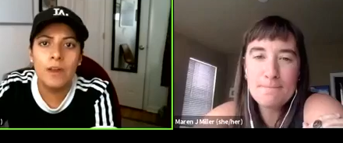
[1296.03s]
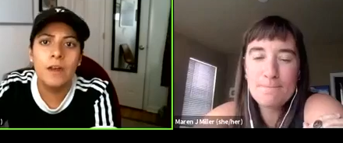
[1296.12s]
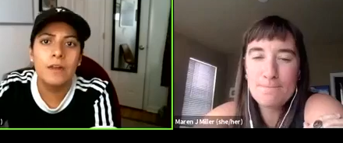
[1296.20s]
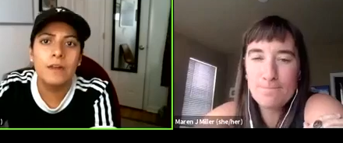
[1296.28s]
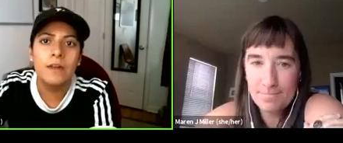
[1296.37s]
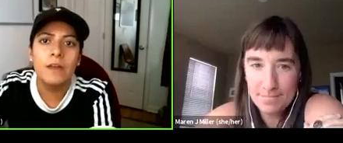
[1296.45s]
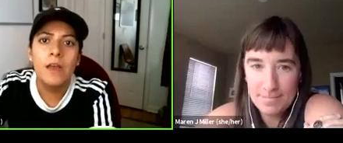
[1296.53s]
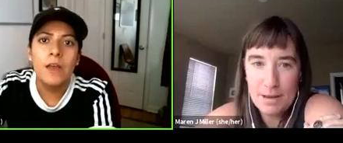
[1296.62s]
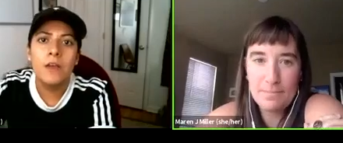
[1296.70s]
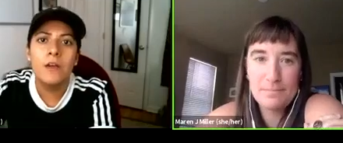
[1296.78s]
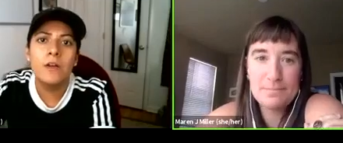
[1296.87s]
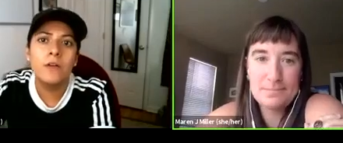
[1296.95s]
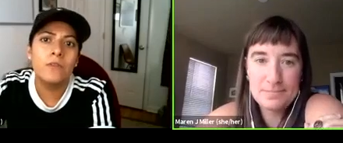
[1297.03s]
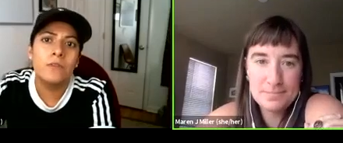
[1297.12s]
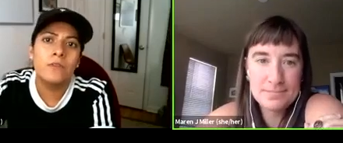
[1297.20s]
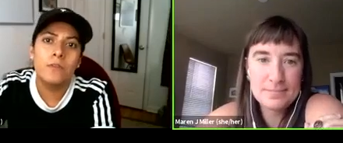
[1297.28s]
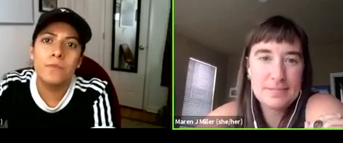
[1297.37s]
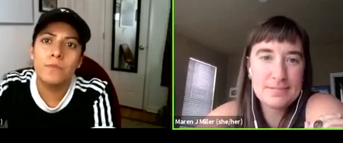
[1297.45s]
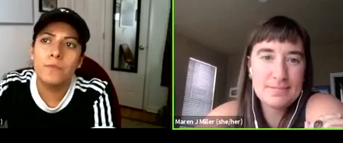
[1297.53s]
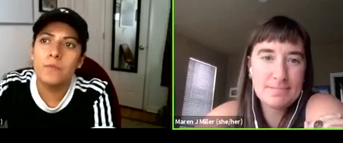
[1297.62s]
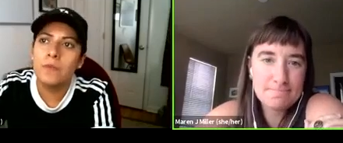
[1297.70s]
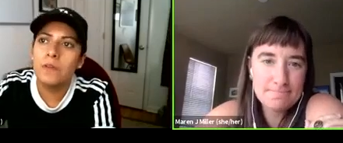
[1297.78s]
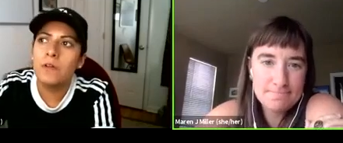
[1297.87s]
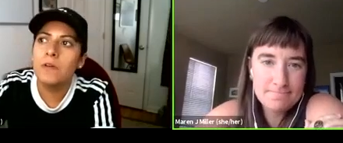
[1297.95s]
Speaker 1: on. Yep. You don't
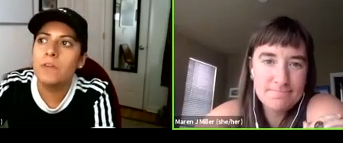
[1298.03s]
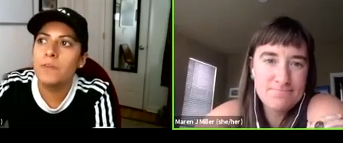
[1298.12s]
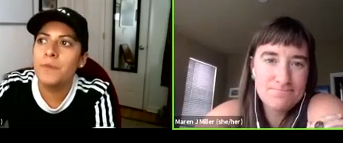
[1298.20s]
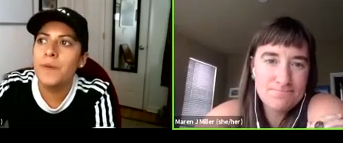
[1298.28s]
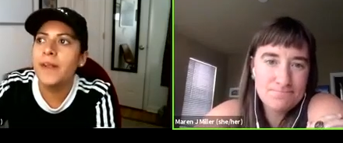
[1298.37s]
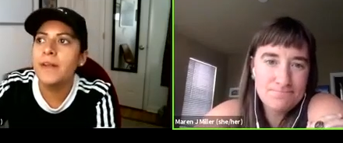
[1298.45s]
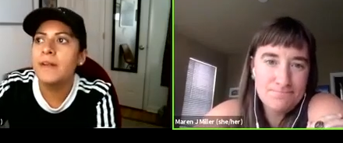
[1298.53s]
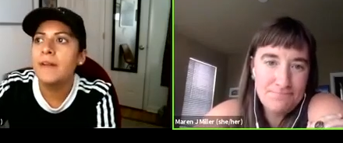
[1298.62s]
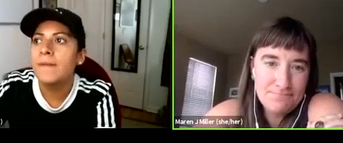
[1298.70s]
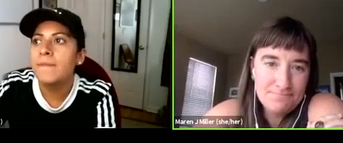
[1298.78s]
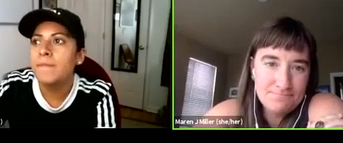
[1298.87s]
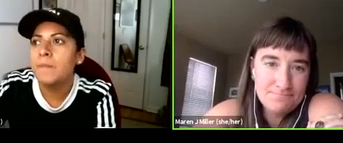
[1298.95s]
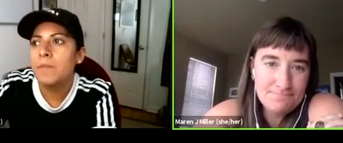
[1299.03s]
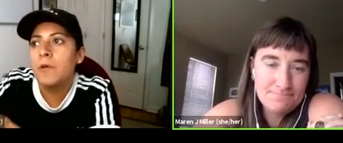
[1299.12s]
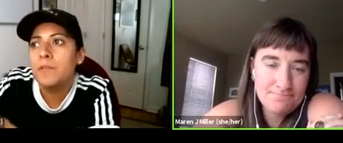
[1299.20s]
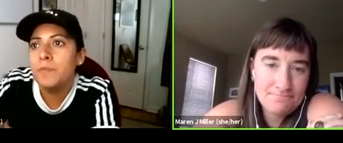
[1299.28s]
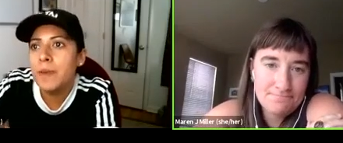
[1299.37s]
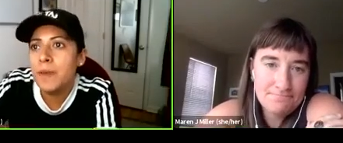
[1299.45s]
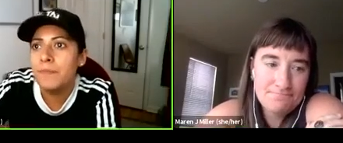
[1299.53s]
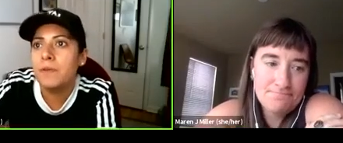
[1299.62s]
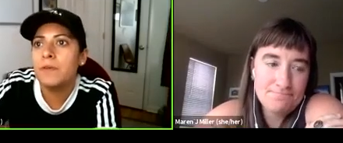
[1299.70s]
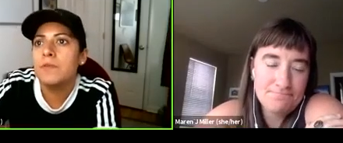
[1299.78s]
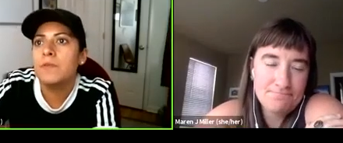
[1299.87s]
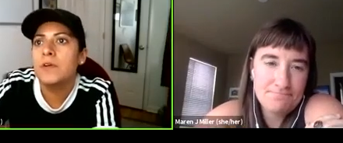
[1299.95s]
you don't spend most
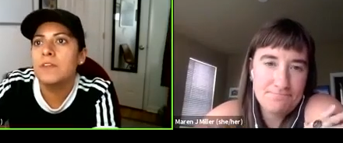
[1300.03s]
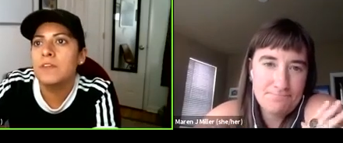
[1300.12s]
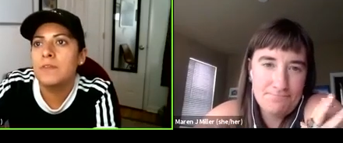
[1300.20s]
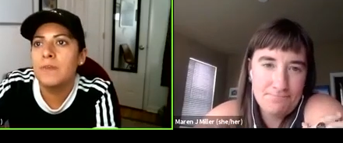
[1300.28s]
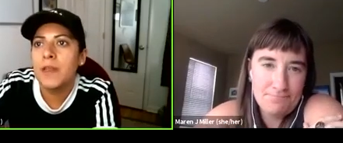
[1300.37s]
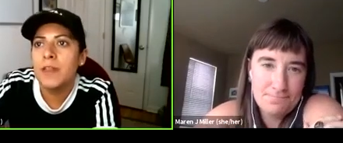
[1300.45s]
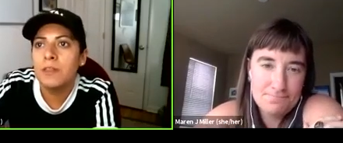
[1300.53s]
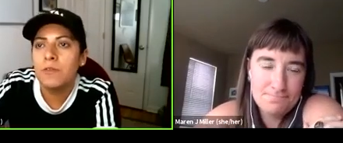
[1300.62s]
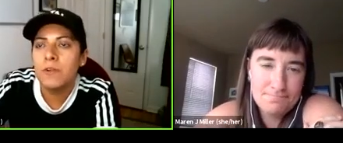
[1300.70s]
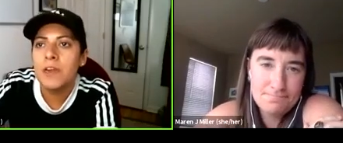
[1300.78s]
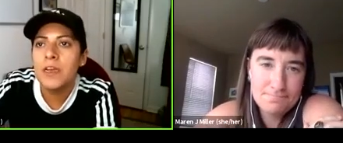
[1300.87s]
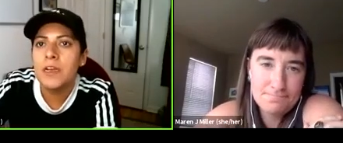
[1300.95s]
people wouldn't spend three